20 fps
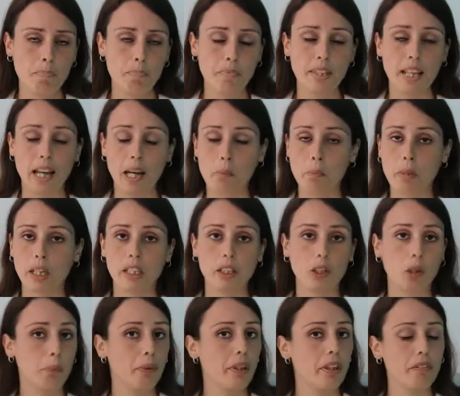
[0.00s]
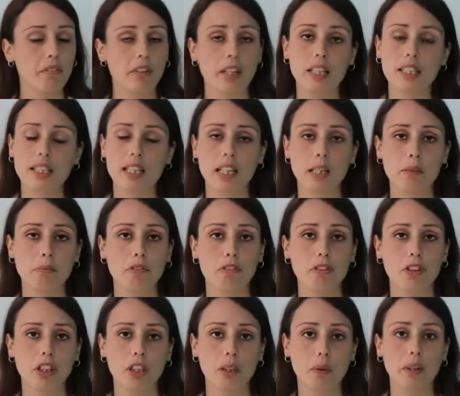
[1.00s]
Now might not be the right time for
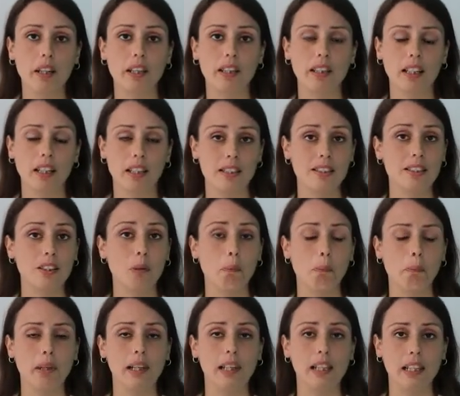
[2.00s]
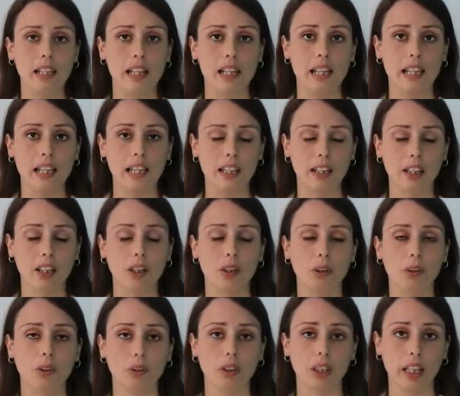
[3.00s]
you, and that is completely
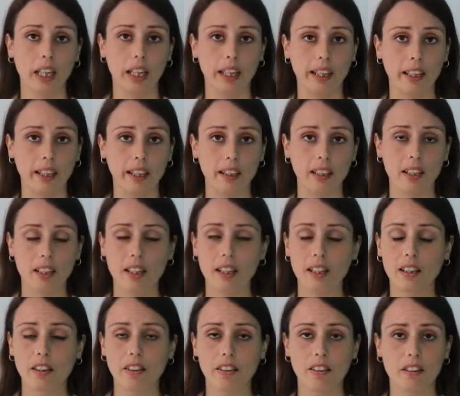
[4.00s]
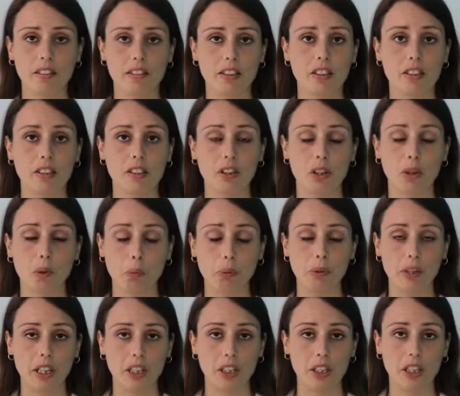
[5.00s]
okay. There is no
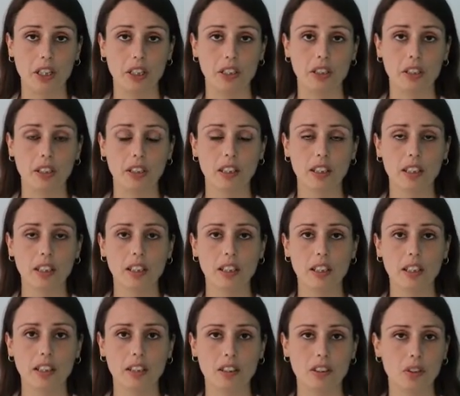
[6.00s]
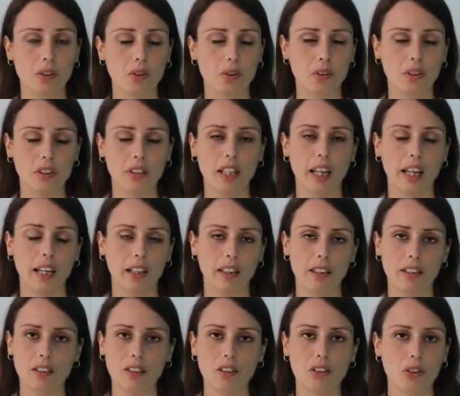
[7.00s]
pressure. And
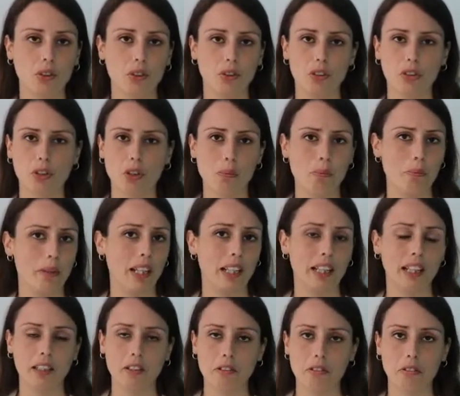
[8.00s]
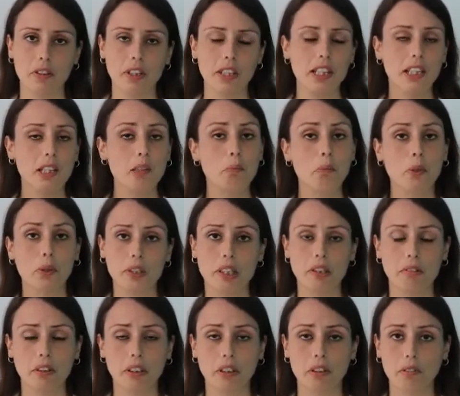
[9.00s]
don't make life more
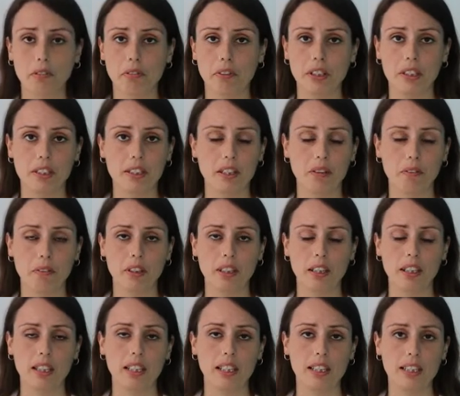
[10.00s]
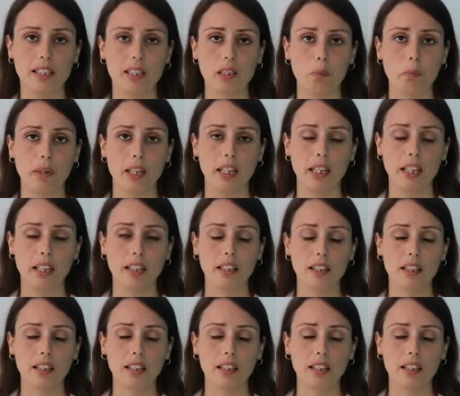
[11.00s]
difficult for yourself than it needs to be.